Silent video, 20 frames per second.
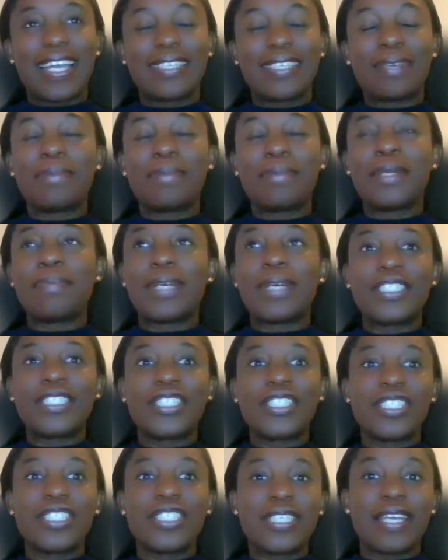and I'm a
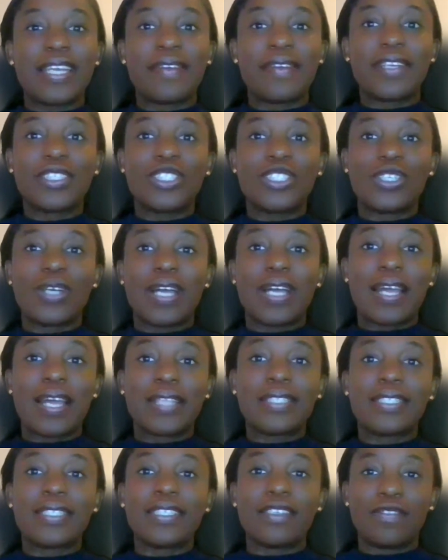managing director
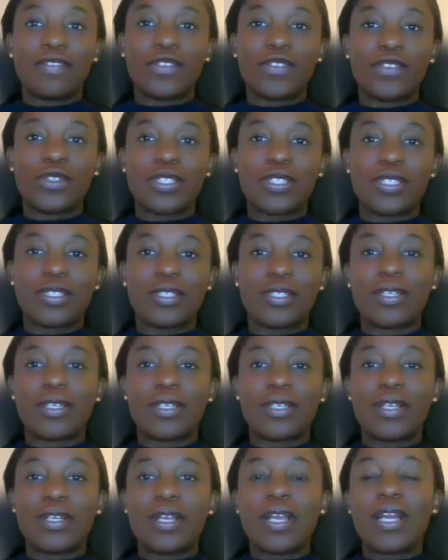at Delphos.
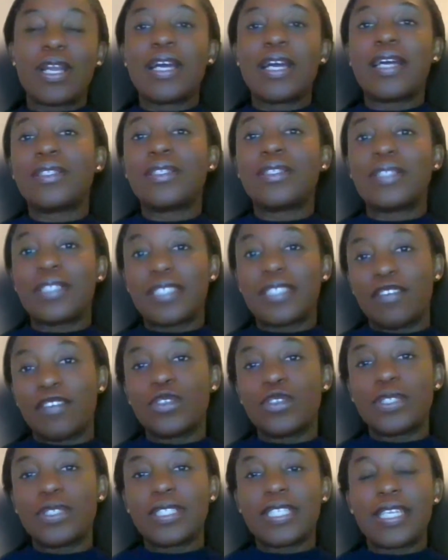And
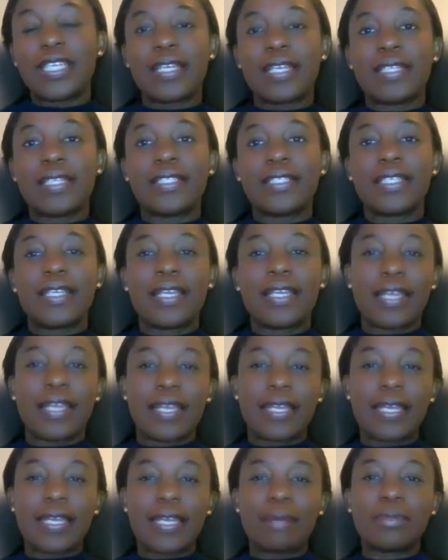Delphos is
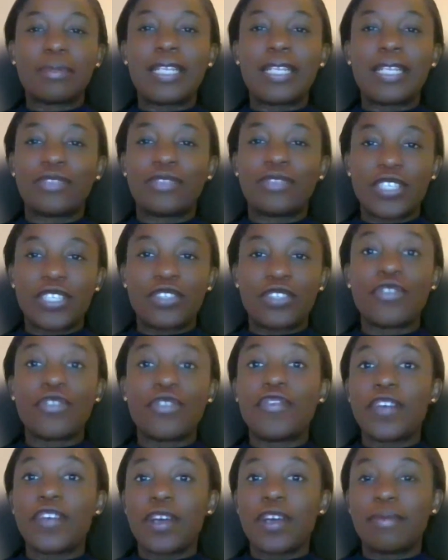a capital advisory
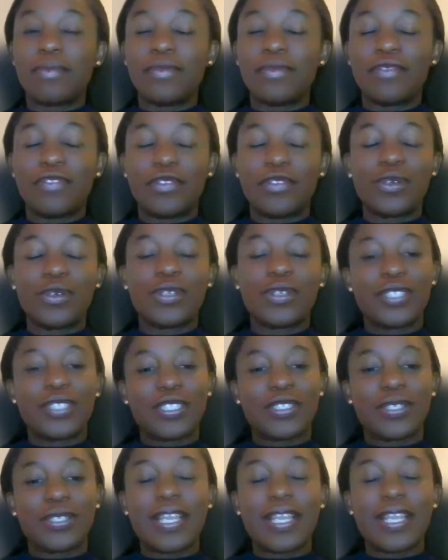firm
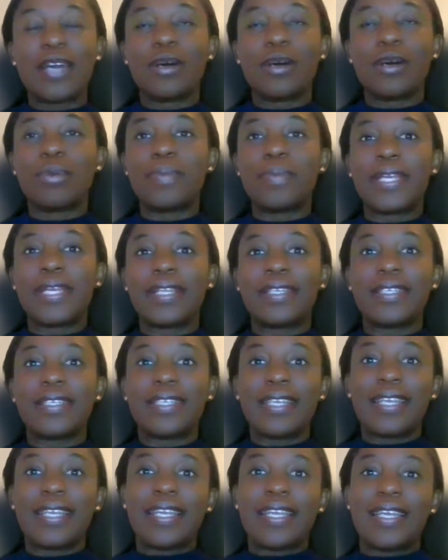focused on
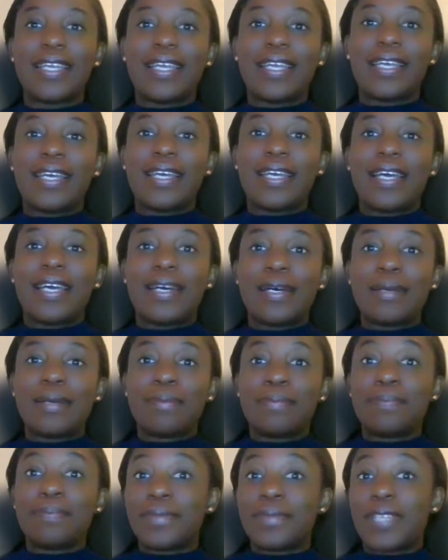helping
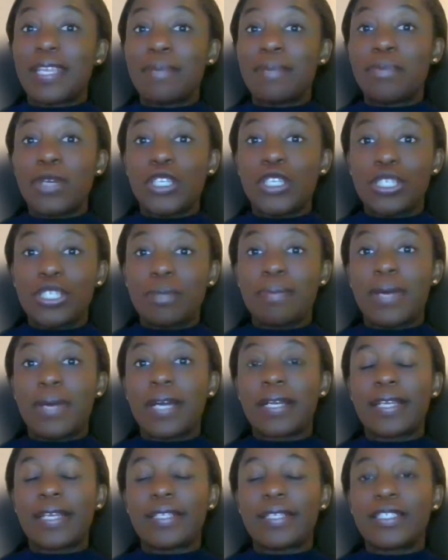emerging
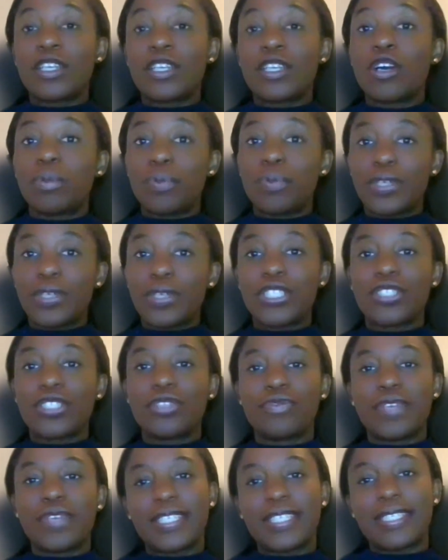market
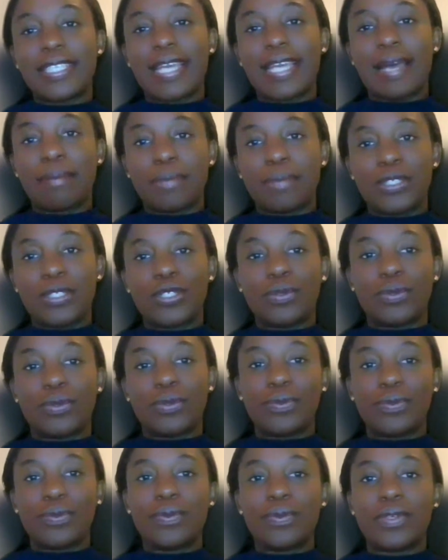corporates raise
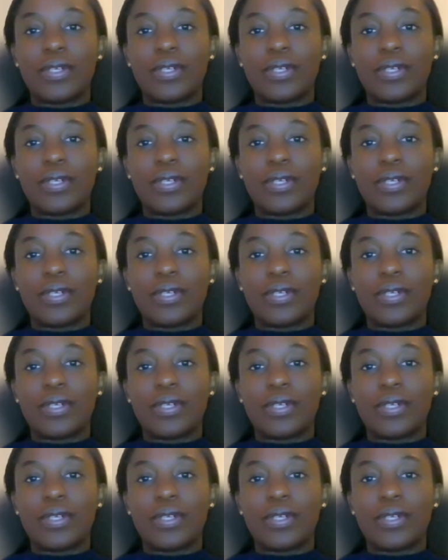capital